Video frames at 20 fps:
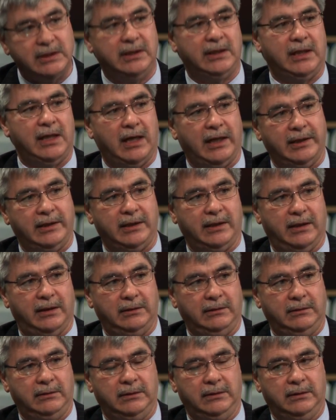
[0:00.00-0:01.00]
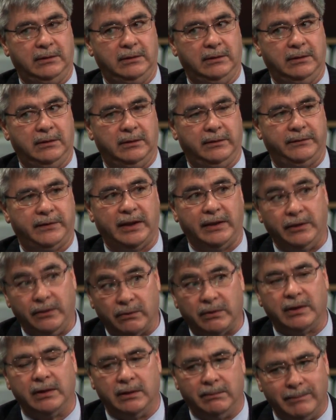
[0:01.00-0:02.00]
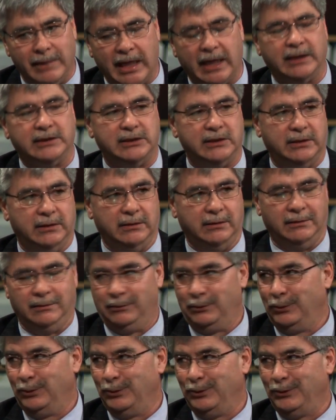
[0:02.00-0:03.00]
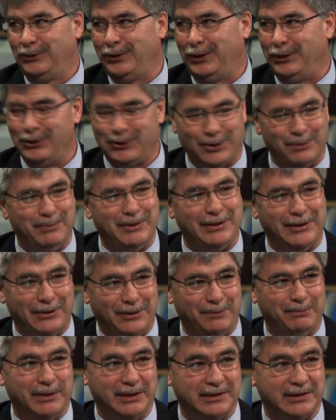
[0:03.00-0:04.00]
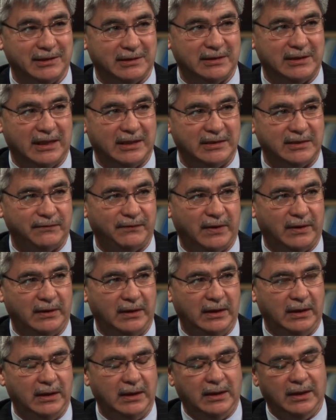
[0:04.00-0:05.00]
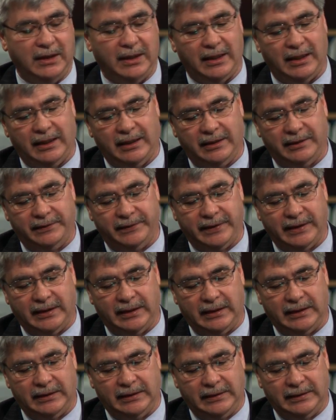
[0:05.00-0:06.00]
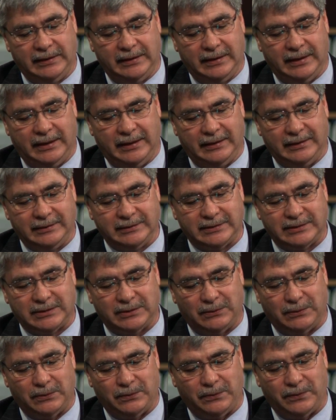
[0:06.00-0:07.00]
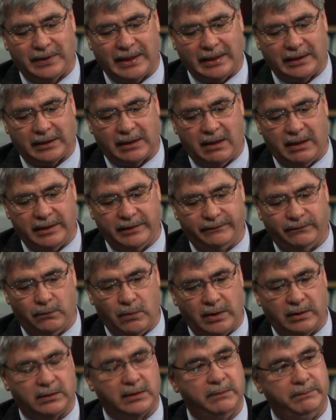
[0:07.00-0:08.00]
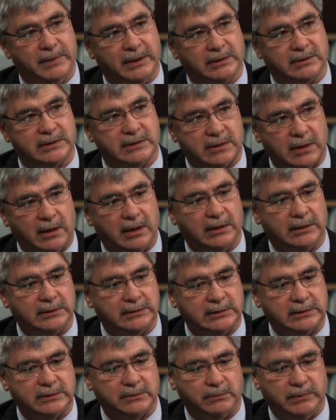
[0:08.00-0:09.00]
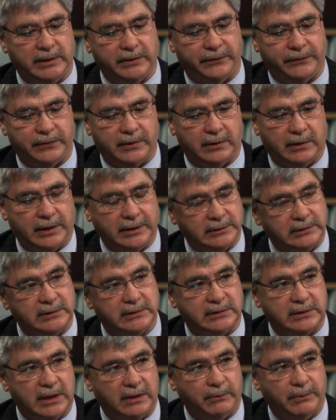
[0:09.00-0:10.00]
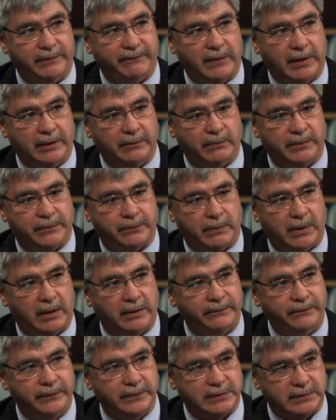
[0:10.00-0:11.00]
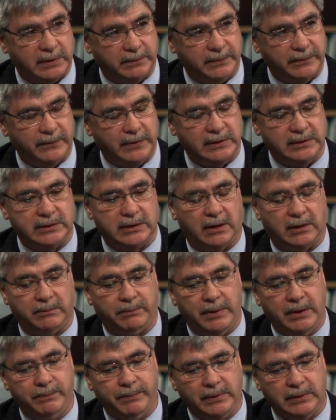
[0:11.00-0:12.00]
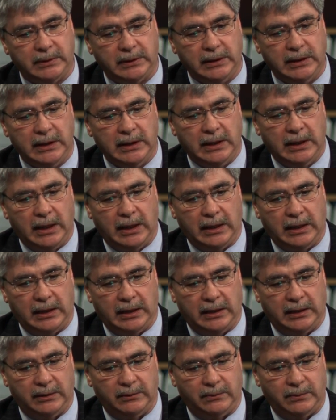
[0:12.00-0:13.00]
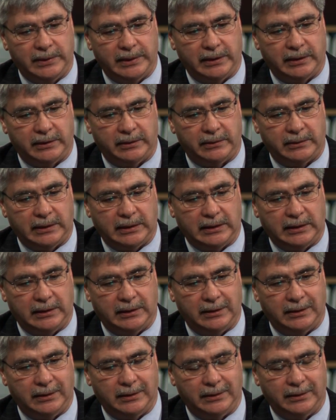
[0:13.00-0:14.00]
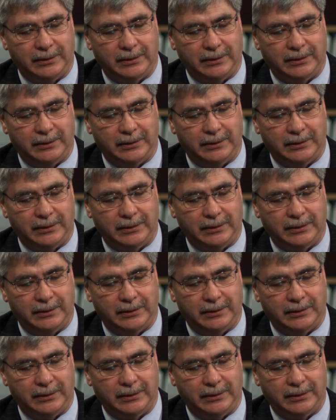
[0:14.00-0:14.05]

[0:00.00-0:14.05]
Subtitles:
to the idea that you could imagine that you could be there and be successful. And so that kind of welcoming starts with the lunches that we've had with Ralph with some of these young people, where